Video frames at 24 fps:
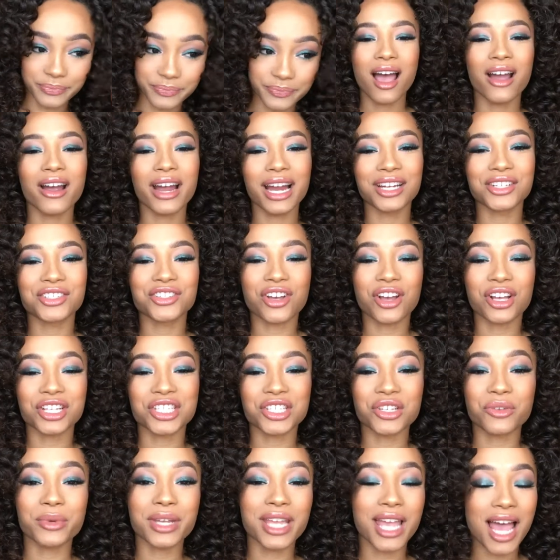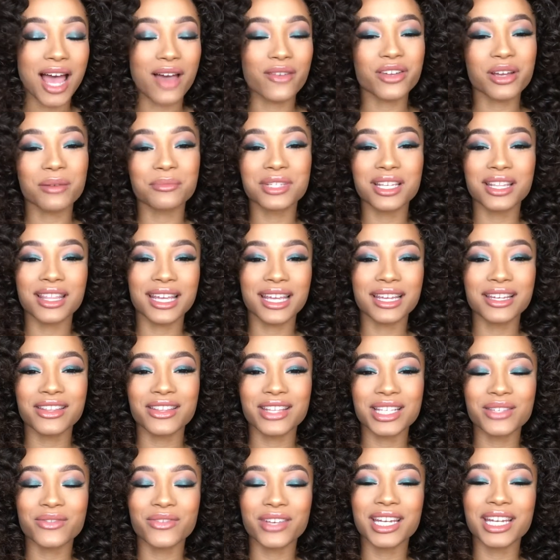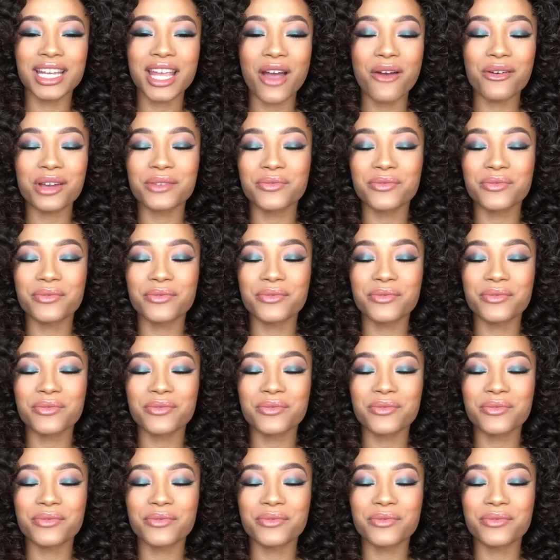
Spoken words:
Alright y'all, so we have come to the end of this video.